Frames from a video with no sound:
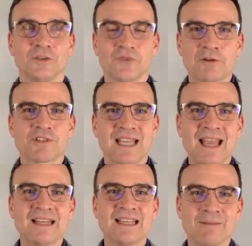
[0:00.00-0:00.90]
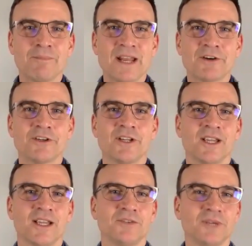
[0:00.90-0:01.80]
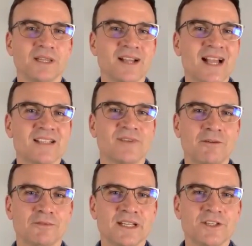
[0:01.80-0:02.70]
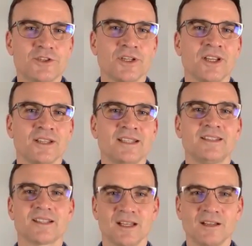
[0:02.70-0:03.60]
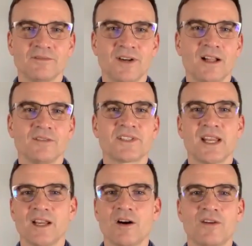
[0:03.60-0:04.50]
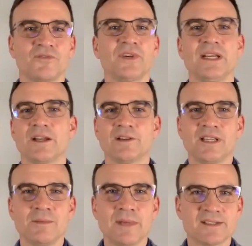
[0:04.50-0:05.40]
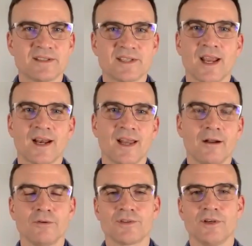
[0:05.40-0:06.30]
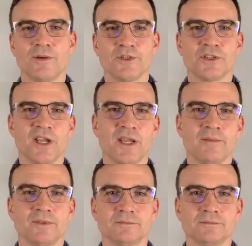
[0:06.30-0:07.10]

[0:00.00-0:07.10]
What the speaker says: founders can get better at doing the kinds of outreach that doesn't involve sending off 300 emails and saying like, "Oh, it's a numbers game."